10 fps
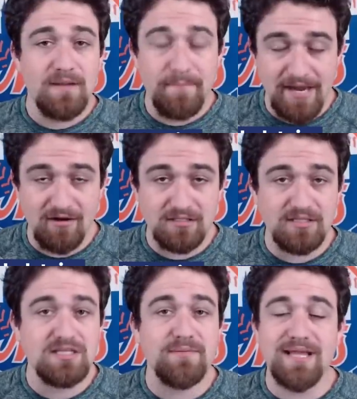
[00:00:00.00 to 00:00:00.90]

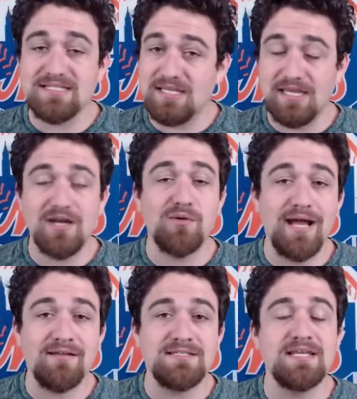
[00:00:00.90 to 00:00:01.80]
Apparently, the Mets can get
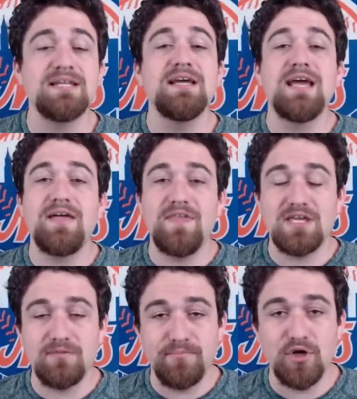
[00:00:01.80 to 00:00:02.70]
around it and
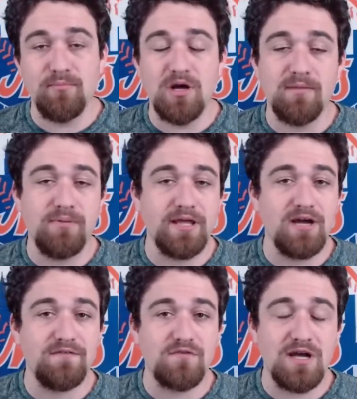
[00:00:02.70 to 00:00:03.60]
they can put him on a
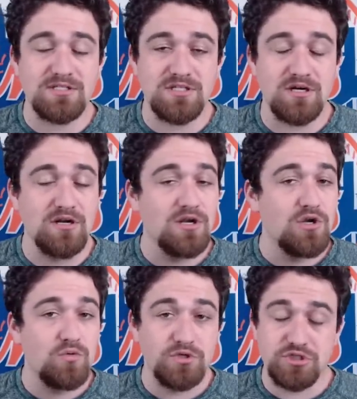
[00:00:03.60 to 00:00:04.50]
playoff roster,
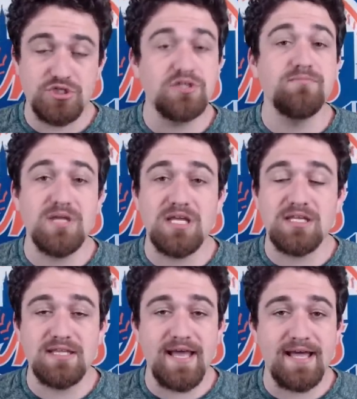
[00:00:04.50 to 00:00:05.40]
which could
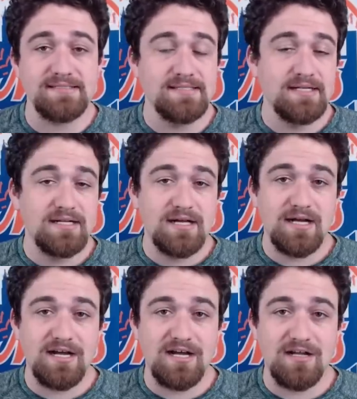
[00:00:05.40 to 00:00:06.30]
mean that
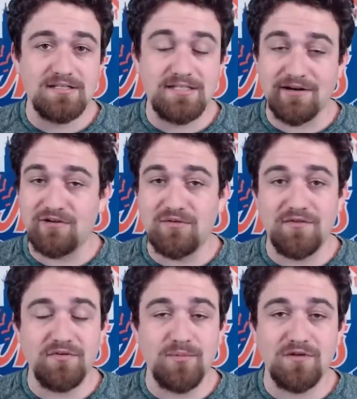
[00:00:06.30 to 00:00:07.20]
Darren
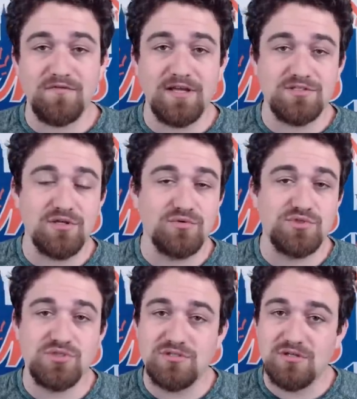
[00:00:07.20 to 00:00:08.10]
Ruff and Mark
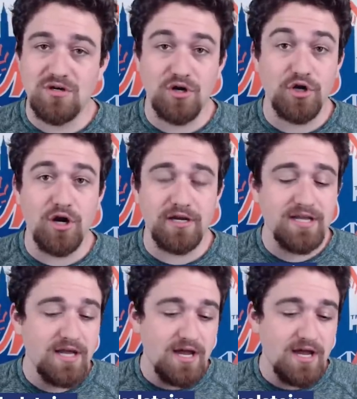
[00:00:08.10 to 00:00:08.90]
Vientos are gone.